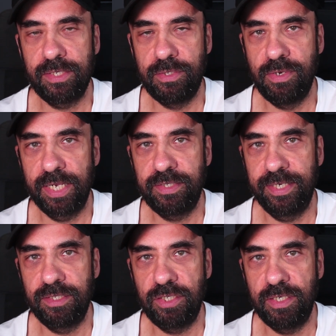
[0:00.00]
you guys
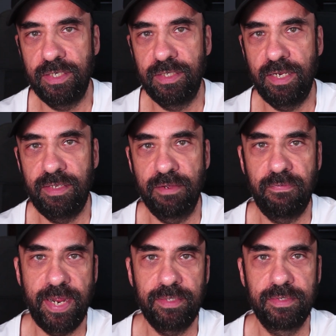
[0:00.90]
can see the
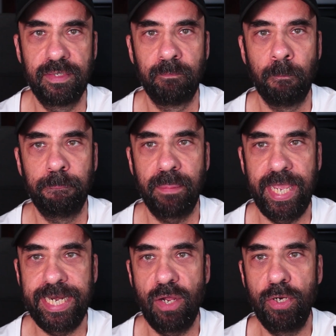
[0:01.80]
effect.
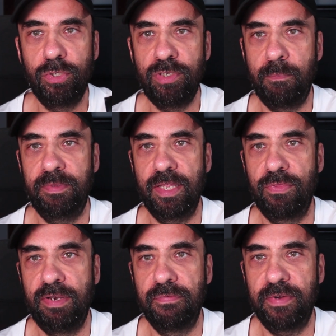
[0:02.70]
And I'm going to keep it at
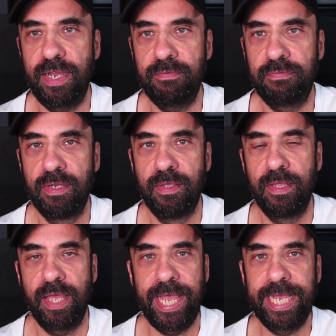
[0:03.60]
3.5,
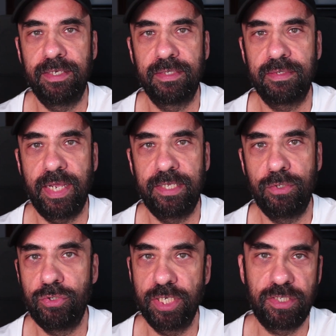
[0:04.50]
and
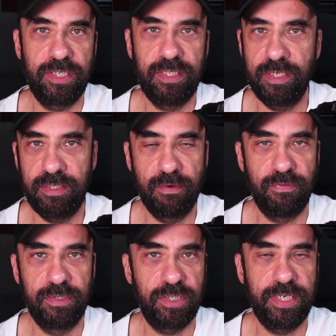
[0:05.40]
you just see the
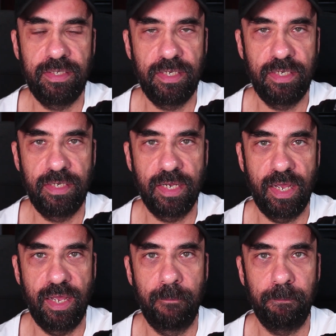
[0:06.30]
difference in the
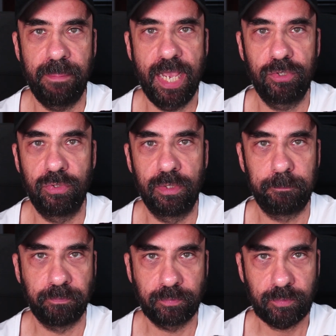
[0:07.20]

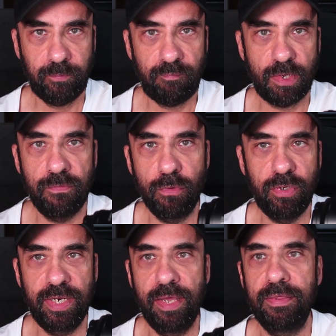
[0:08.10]
actual
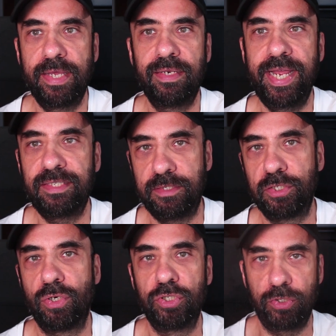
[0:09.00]
focal length and less
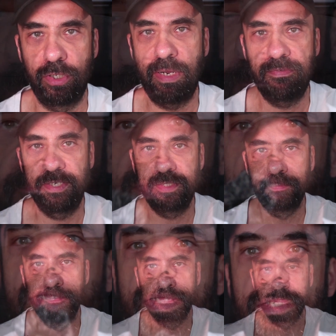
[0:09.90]
distortion on my face.
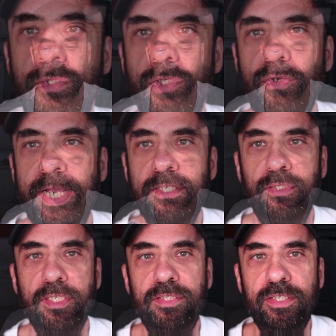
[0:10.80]
So yeah,
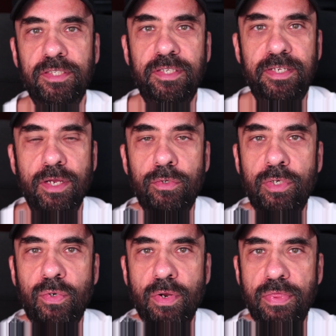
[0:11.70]
so this is the
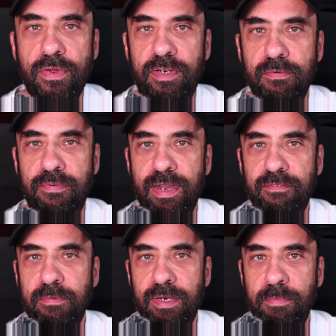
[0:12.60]
Yongnuo
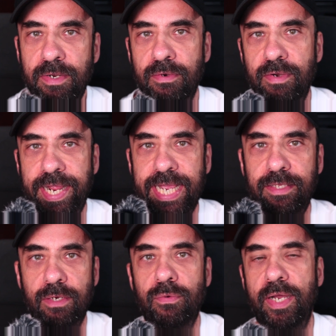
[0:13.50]
35mm
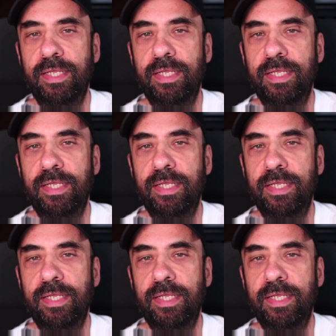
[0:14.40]
at the